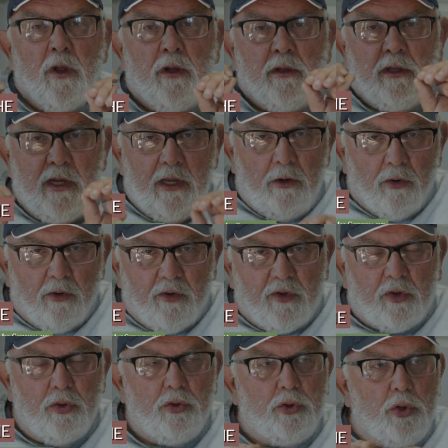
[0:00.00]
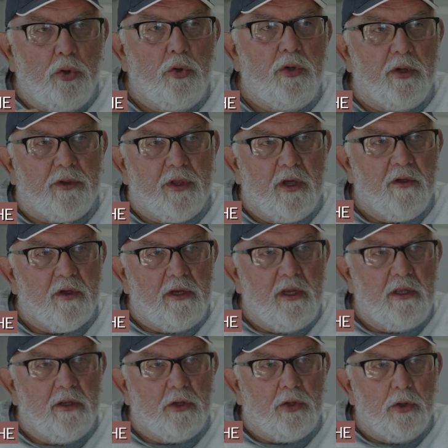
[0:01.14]
leaders to do the things they
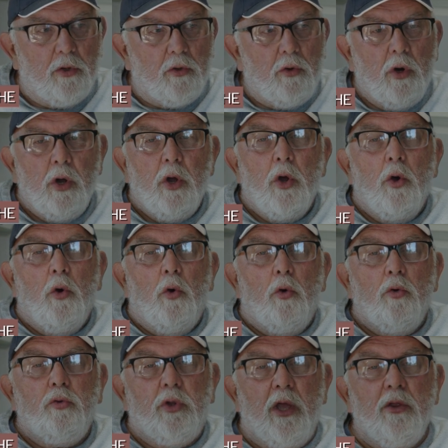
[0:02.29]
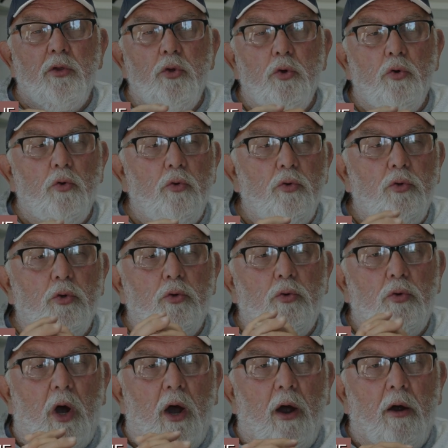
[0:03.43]
need to do, then
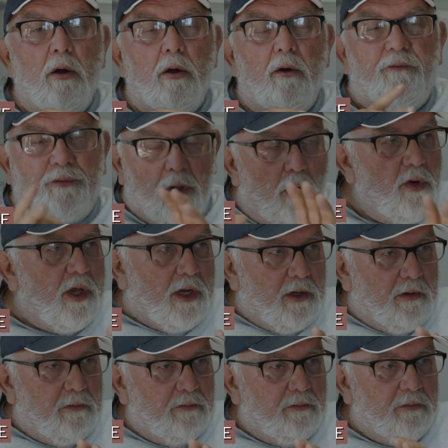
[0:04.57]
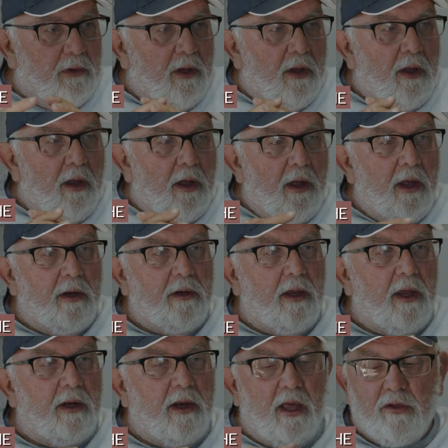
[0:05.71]
you are floating. You're floating. And
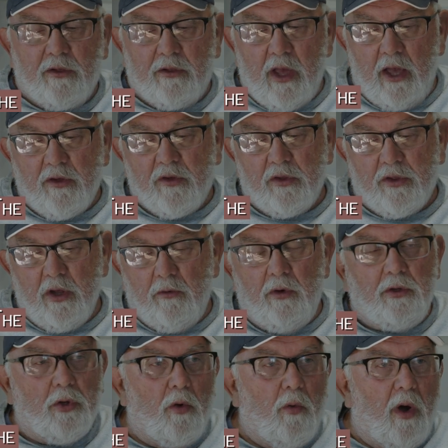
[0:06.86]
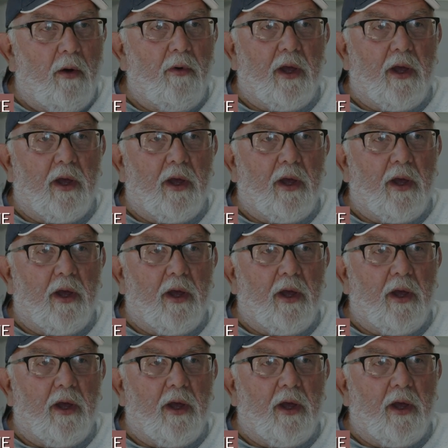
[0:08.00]
that's the thing we don't want. We